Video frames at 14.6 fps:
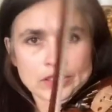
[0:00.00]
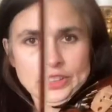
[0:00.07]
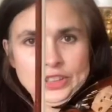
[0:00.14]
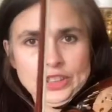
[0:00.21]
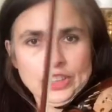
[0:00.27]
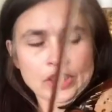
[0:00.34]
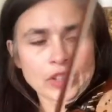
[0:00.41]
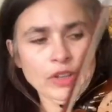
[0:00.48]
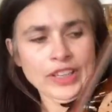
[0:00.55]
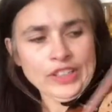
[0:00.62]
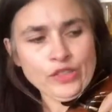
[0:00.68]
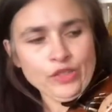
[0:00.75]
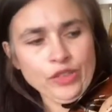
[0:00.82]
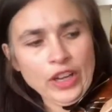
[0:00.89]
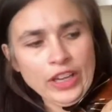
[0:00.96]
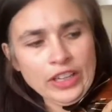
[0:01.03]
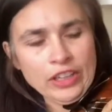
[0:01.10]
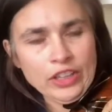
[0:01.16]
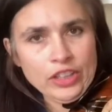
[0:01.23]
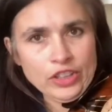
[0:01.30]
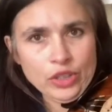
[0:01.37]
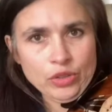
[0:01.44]
So let's find
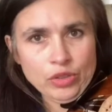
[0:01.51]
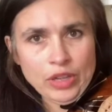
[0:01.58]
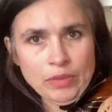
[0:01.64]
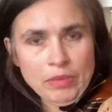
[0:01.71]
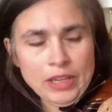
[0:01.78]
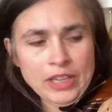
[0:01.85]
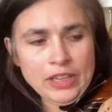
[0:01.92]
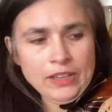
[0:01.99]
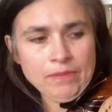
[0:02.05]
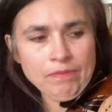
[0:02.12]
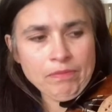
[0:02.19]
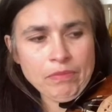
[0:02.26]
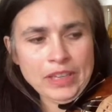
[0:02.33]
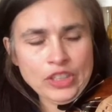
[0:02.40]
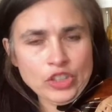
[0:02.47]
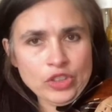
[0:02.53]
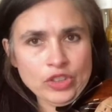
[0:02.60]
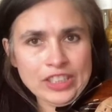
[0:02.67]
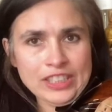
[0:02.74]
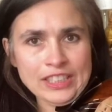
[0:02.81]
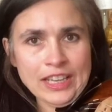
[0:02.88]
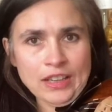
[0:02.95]
our do, re, mi. Make sure
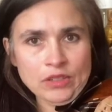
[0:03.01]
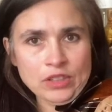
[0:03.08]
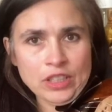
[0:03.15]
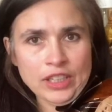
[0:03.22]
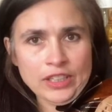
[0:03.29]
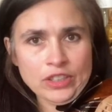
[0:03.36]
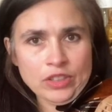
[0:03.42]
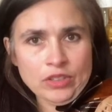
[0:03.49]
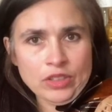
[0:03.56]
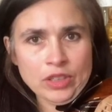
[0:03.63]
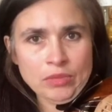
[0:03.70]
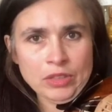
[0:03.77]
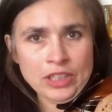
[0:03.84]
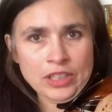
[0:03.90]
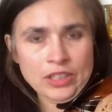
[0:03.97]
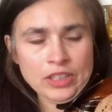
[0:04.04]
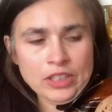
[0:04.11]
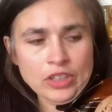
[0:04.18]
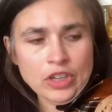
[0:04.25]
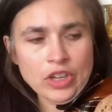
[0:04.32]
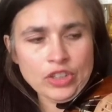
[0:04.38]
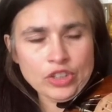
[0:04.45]
it sounds like do, re, mi.
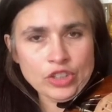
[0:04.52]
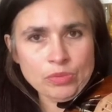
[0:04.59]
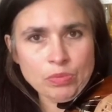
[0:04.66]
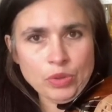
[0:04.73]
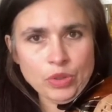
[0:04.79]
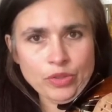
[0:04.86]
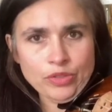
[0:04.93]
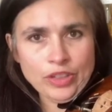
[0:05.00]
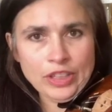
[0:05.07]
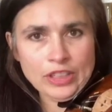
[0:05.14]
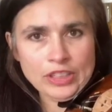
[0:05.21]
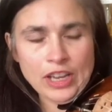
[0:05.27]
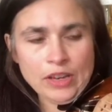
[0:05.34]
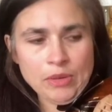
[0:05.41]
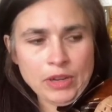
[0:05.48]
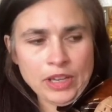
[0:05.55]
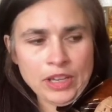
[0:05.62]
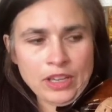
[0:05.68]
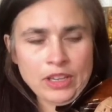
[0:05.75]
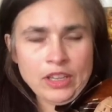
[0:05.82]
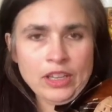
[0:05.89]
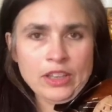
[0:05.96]
You can't just put your fingers
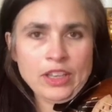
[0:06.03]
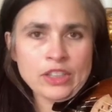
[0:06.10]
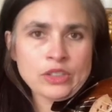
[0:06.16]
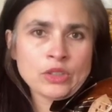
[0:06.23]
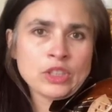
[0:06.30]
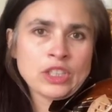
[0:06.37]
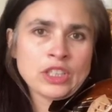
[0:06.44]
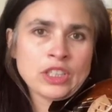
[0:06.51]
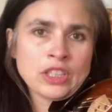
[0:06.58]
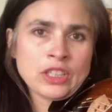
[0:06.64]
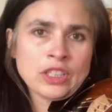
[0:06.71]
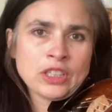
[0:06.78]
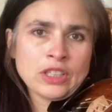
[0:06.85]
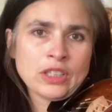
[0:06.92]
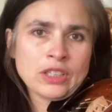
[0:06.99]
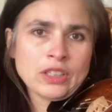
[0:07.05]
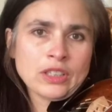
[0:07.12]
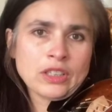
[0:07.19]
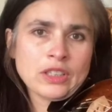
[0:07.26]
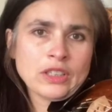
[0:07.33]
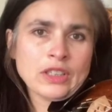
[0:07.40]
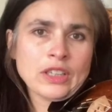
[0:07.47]
anywhere. There's your D.
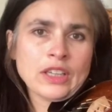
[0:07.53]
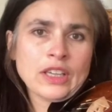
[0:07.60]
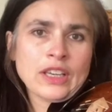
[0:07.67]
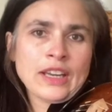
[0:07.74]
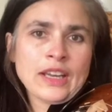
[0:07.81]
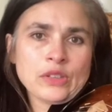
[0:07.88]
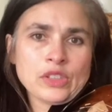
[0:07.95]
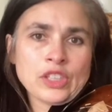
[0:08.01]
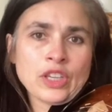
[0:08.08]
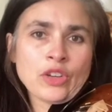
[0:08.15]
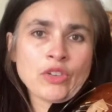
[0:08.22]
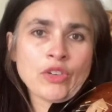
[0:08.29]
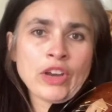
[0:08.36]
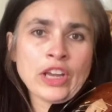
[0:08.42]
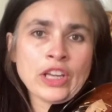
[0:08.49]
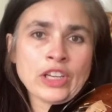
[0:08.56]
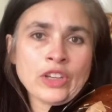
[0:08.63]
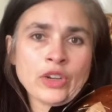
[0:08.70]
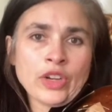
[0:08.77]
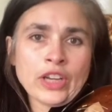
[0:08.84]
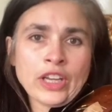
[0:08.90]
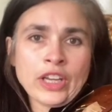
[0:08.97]
Now sing a re in
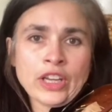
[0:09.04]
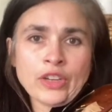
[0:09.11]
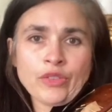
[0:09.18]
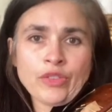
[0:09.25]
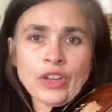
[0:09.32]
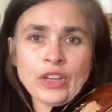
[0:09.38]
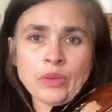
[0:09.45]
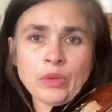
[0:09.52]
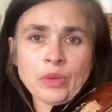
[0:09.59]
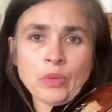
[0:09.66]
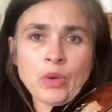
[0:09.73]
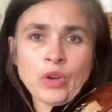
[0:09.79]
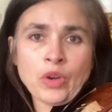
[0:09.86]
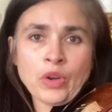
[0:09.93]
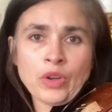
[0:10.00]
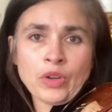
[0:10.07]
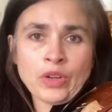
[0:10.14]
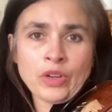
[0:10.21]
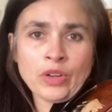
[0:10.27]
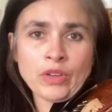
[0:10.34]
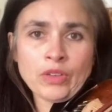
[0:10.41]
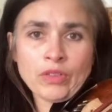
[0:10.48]
your head and find it with
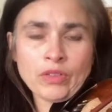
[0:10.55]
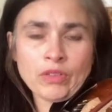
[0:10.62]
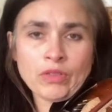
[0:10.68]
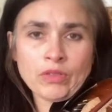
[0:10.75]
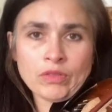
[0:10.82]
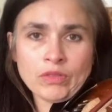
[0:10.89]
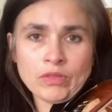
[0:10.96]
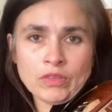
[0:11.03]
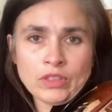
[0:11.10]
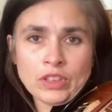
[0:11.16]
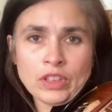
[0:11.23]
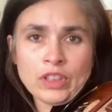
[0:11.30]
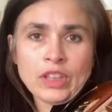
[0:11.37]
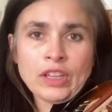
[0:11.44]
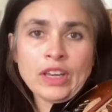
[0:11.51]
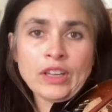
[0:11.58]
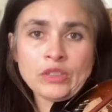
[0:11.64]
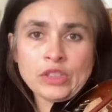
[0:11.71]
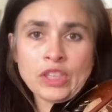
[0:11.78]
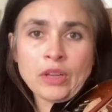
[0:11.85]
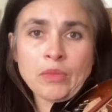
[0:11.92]
1. Now sing a